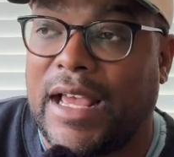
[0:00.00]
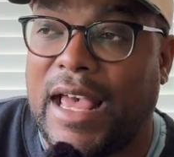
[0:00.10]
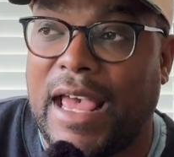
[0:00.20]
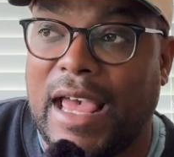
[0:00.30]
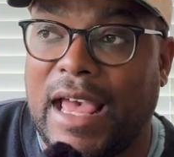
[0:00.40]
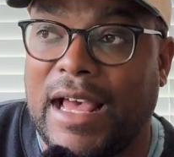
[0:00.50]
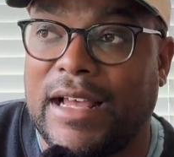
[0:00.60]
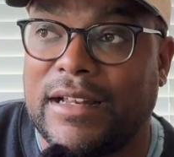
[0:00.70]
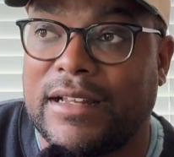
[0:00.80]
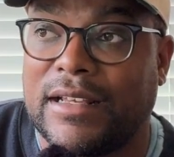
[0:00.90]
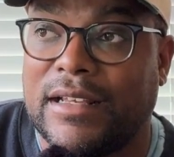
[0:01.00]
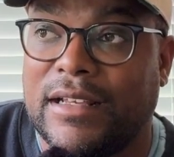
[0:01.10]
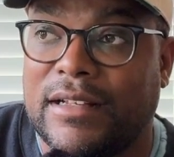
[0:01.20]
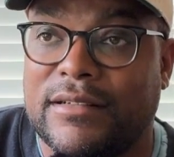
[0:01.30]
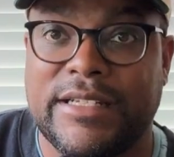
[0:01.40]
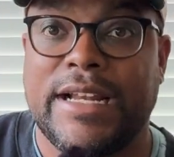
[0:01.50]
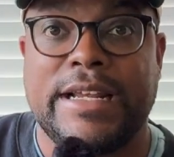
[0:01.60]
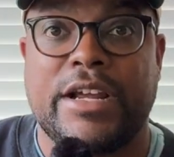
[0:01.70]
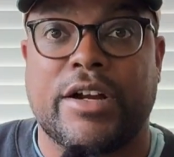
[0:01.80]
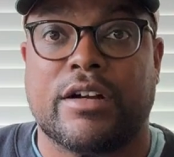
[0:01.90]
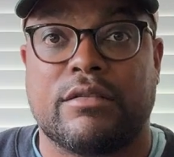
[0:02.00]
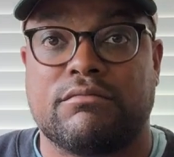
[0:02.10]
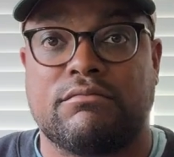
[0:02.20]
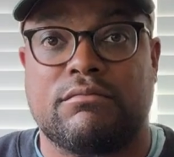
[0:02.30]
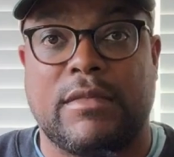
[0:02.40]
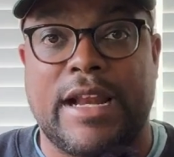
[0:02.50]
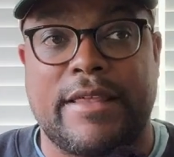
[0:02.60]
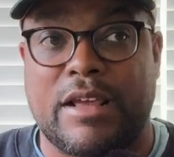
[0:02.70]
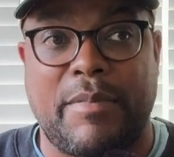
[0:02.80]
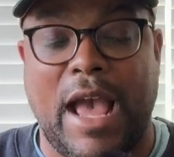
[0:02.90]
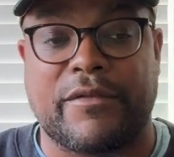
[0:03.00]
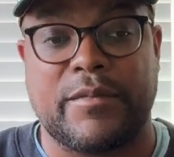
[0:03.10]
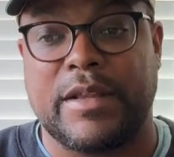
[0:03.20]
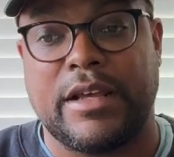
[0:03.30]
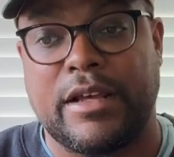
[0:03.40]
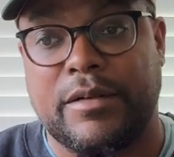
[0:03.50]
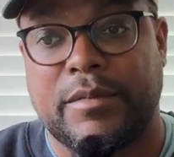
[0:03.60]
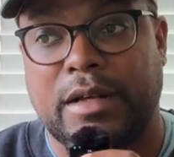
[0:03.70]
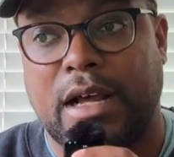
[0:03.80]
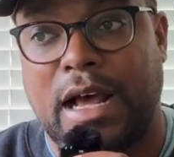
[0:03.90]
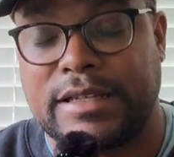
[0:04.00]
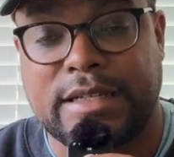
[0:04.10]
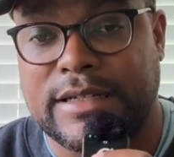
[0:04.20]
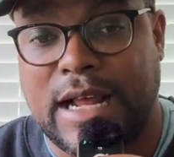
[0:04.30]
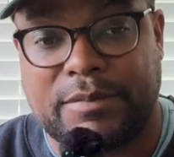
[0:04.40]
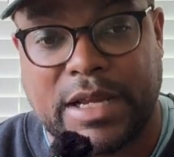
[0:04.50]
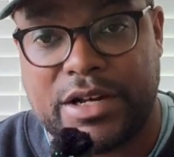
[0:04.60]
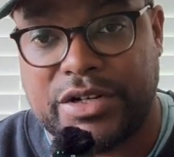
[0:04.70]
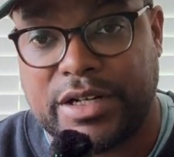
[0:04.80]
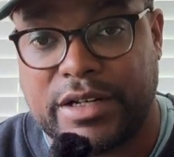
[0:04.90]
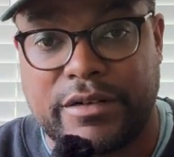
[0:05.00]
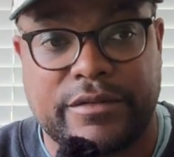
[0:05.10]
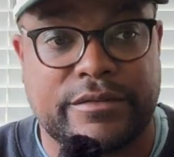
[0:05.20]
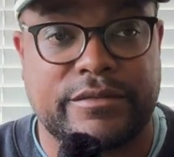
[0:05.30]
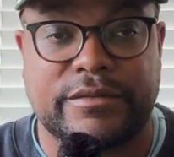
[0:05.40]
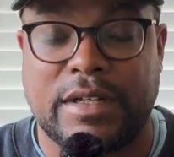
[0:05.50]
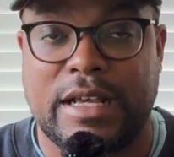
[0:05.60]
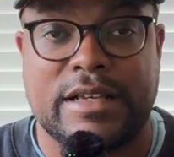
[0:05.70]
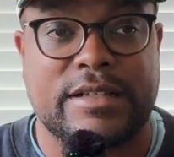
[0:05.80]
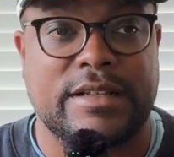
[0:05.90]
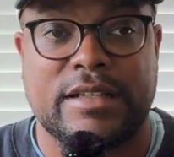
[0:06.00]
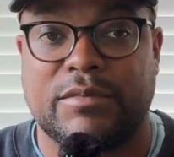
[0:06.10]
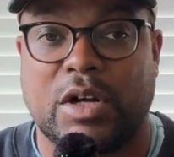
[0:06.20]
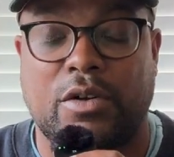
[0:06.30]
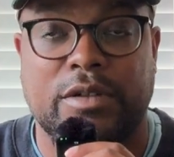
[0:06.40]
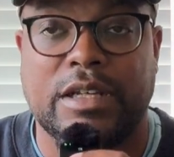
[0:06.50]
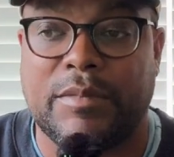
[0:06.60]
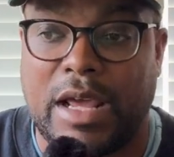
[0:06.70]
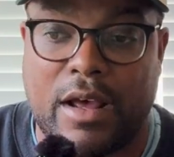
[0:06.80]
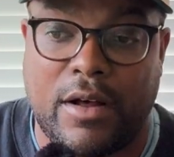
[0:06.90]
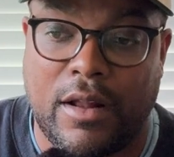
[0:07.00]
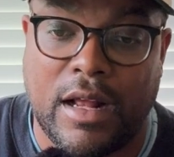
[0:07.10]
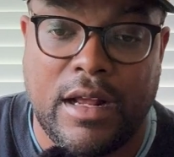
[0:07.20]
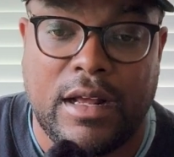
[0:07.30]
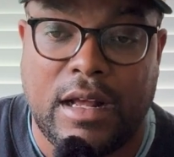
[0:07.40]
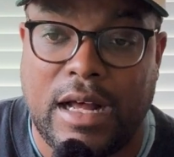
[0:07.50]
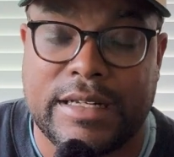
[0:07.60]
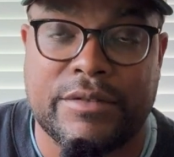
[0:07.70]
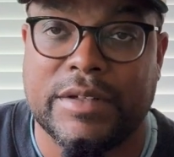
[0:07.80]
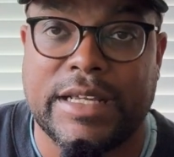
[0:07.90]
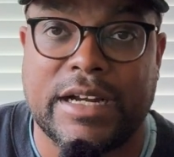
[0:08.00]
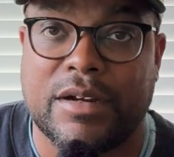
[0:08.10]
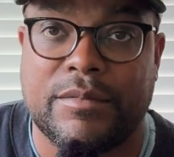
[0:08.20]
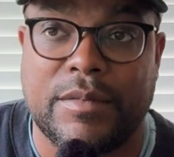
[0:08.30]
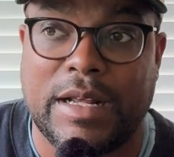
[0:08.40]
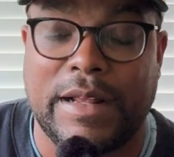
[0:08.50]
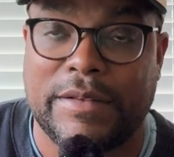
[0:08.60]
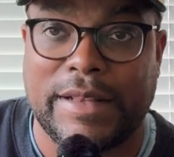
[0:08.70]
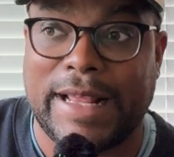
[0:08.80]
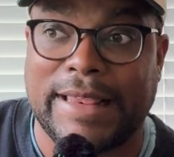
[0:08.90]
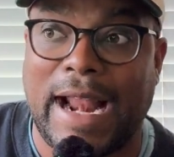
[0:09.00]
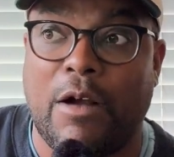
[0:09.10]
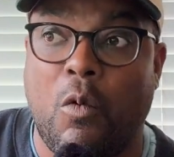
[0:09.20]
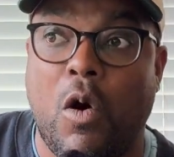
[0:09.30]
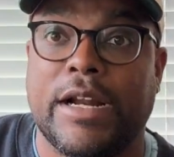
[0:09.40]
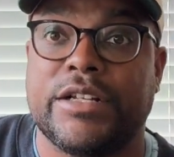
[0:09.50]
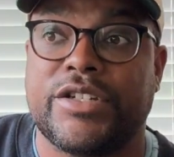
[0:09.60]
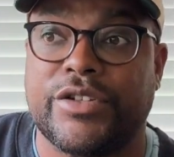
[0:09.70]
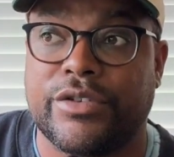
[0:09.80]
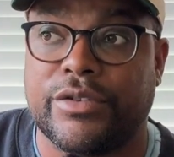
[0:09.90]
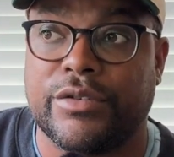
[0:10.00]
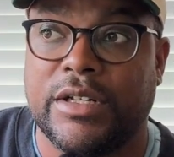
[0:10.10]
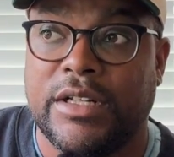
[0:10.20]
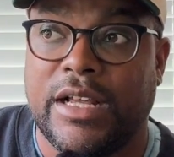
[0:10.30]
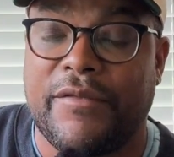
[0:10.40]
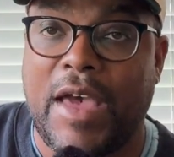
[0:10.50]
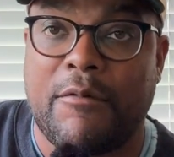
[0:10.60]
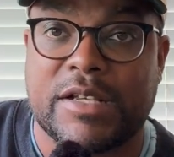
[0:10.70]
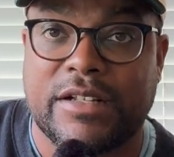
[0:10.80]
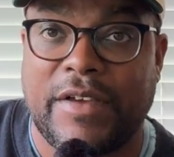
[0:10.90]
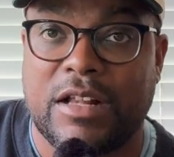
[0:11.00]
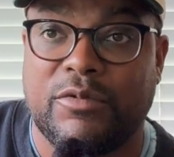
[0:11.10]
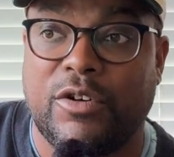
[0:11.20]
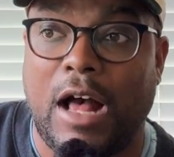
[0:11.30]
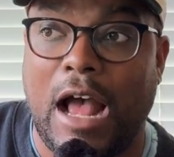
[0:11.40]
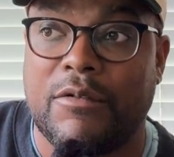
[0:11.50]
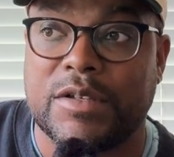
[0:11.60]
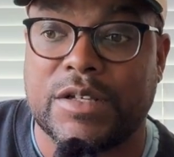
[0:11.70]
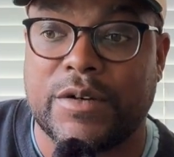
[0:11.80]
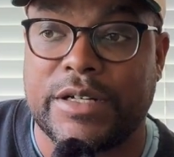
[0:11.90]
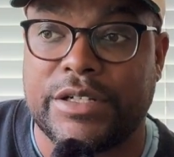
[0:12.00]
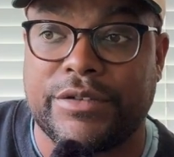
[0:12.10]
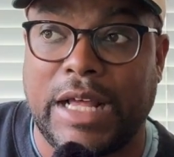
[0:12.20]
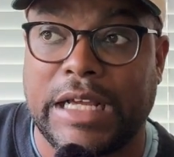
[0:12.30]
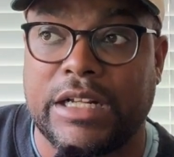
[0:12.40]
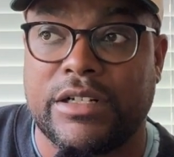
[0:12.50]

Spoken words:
and didn't hear anything back from them. I sent an application. I sent them a cold email. I didn't really hear like that. I wanted to, if that wasn't available, I was going to like